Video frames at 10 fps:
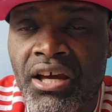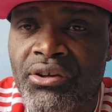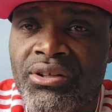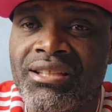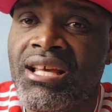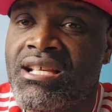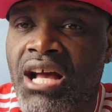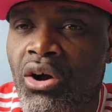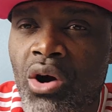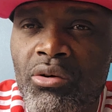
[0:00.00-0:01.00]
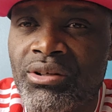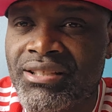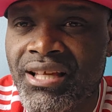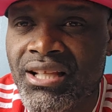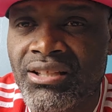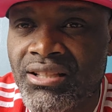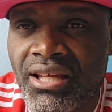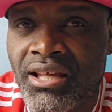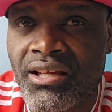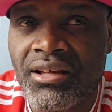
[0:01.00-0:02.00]
You know, the things that go around the
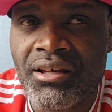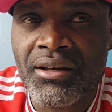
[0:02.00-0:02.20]
day-to-day